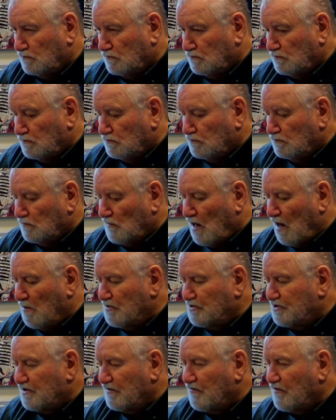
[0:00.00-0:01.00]
How
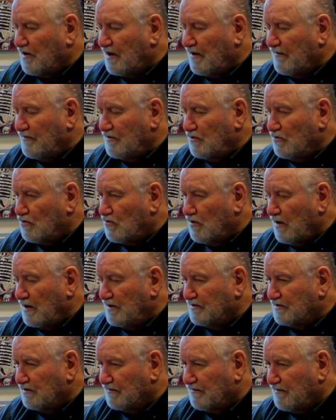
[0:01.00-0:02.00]
much have we given Ukraine
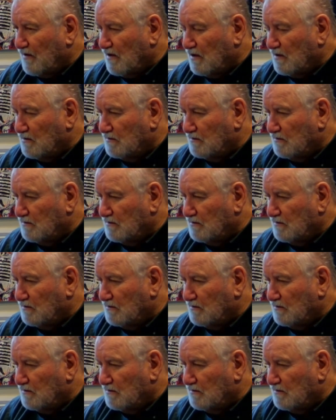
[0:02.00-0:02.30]
so far?